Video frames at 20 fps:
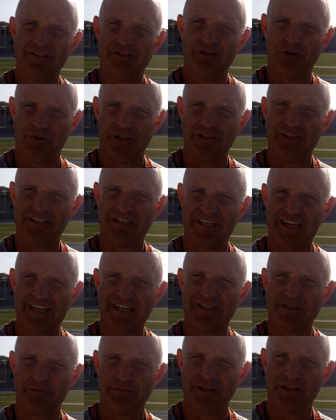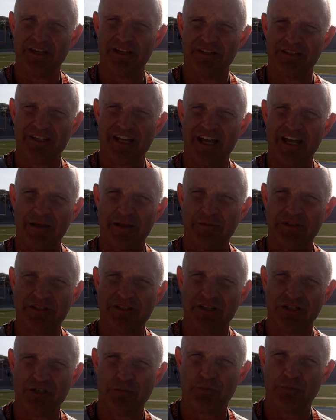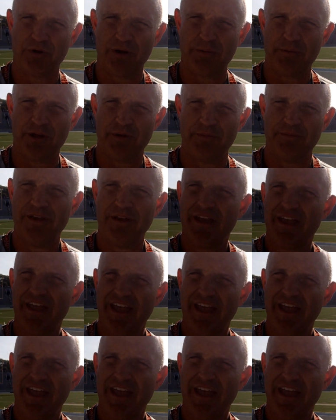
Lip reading: during the season because time is such a premium